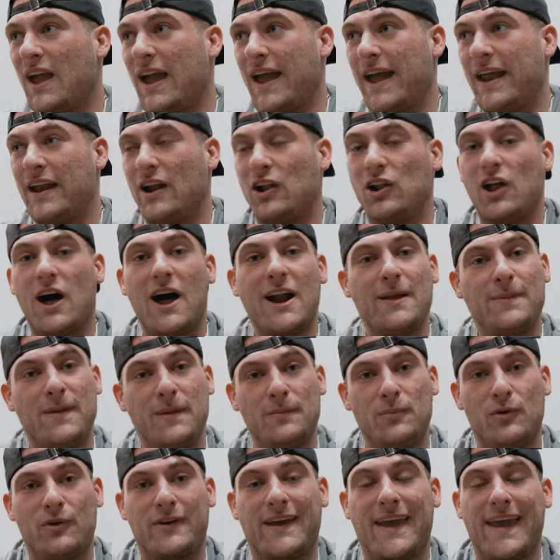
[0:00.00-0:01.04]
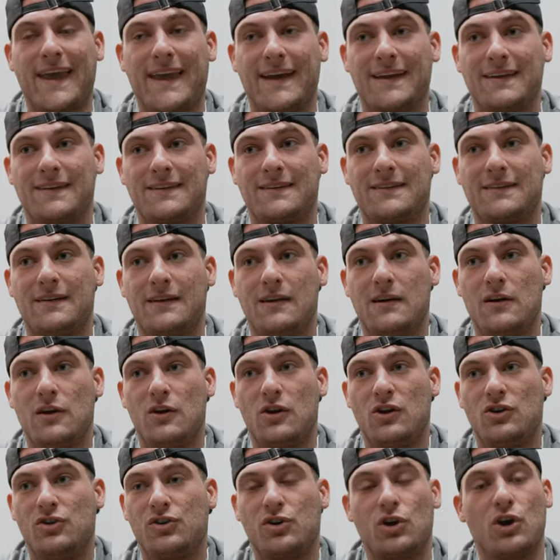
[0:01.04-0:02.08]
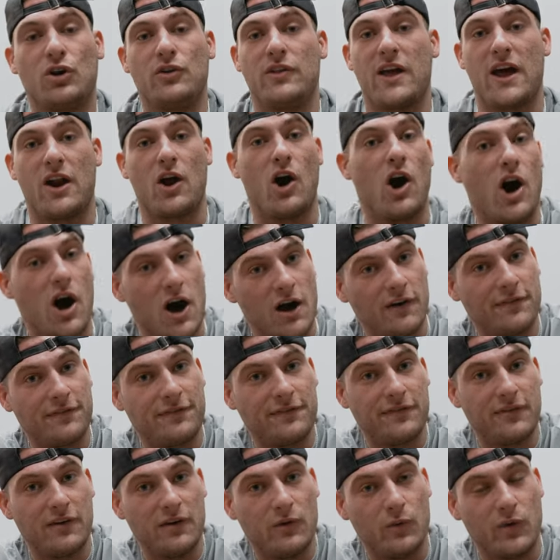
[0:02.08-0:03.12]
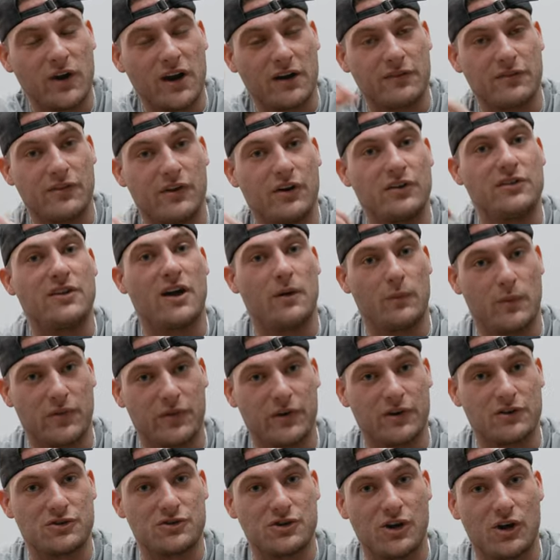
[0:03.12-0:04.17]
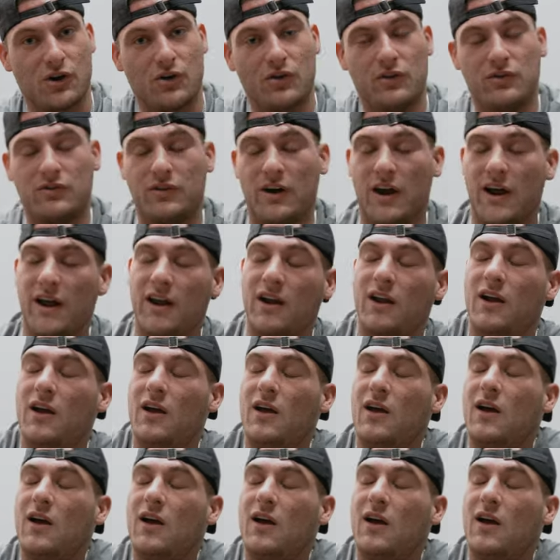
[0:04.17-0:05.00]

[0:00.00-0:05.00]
And a lot of people can't turn that off whenever they're done with their show, right?